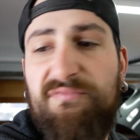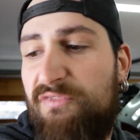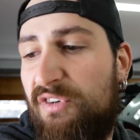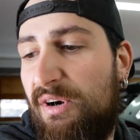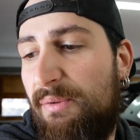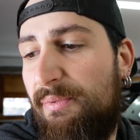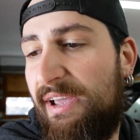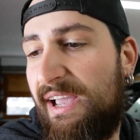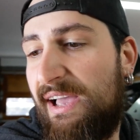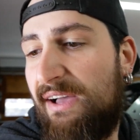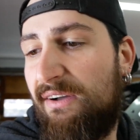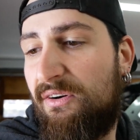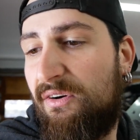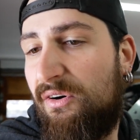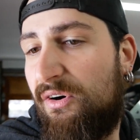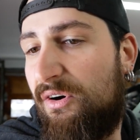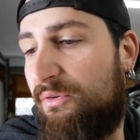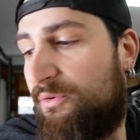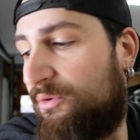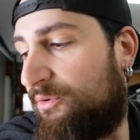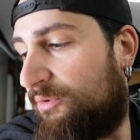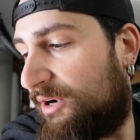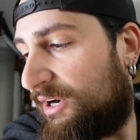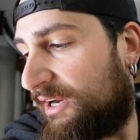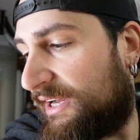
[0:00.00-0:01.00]
rubbing alcohol
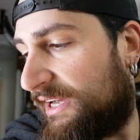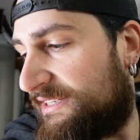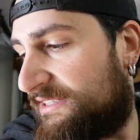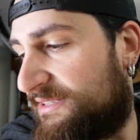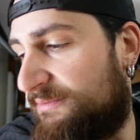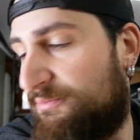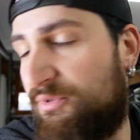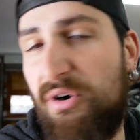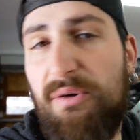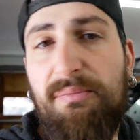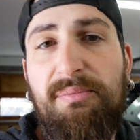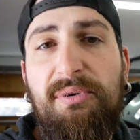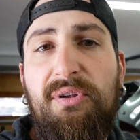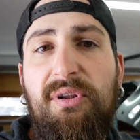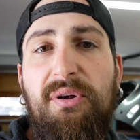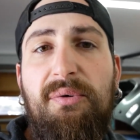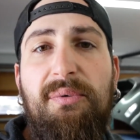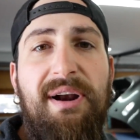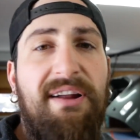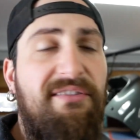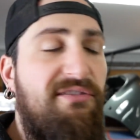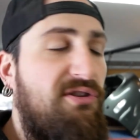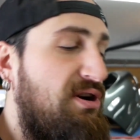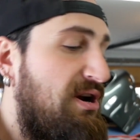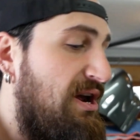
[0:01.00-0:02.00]
will work, isopropyl or
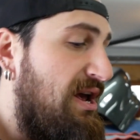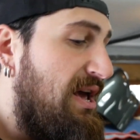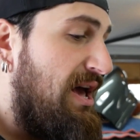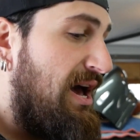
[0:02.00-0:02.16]
whatever.